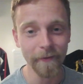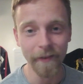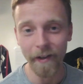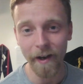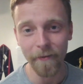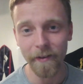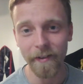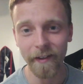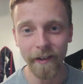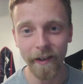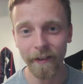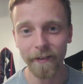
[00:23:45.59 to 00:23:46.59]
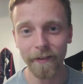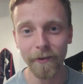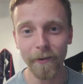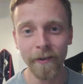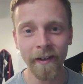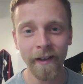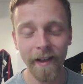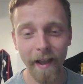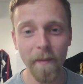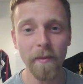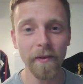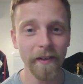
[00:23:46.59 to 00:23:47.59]
in everything he has to
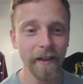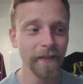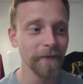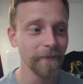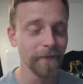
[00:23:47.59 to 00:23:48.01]
emulate